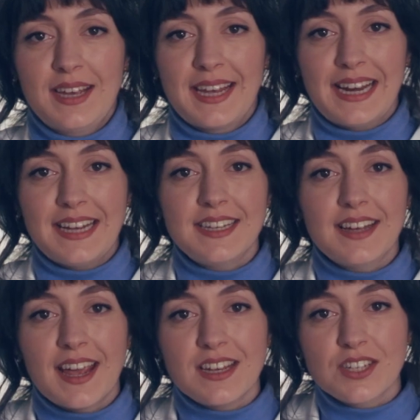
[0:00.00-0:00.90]

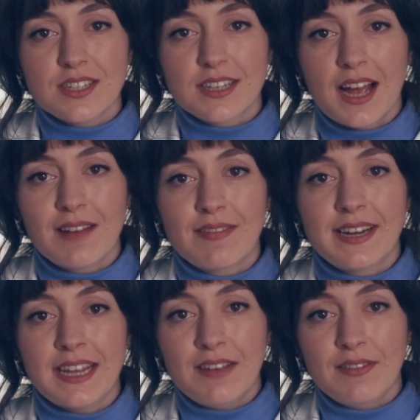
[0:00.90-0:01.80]
Chelating agents have
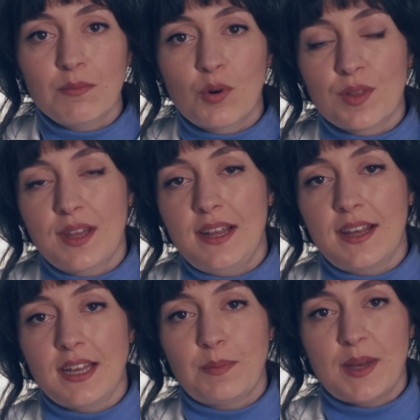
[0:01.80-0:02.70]
an even more
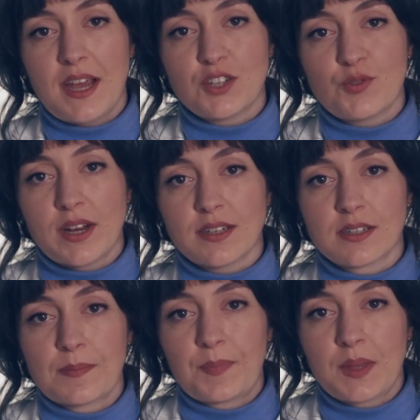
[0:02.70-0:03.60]
delicate pH range,
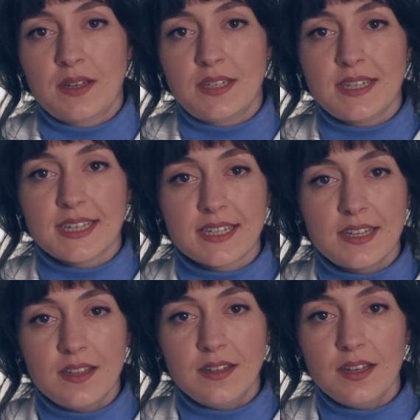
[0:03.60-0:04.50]
since the
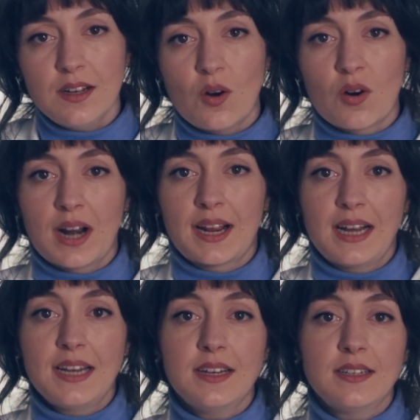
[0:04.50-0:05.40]
acidity or
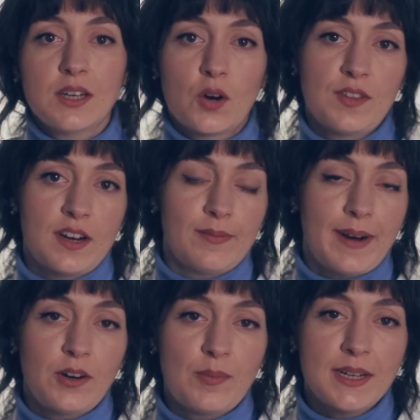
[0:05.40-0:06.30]
alkalinity of their
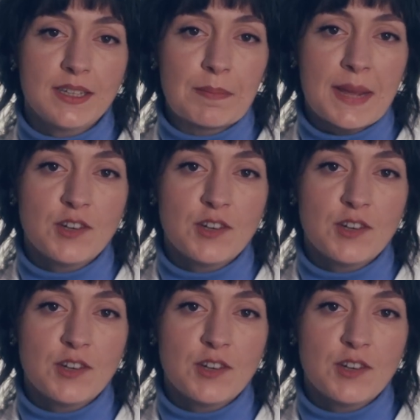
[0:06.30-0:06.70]
environment may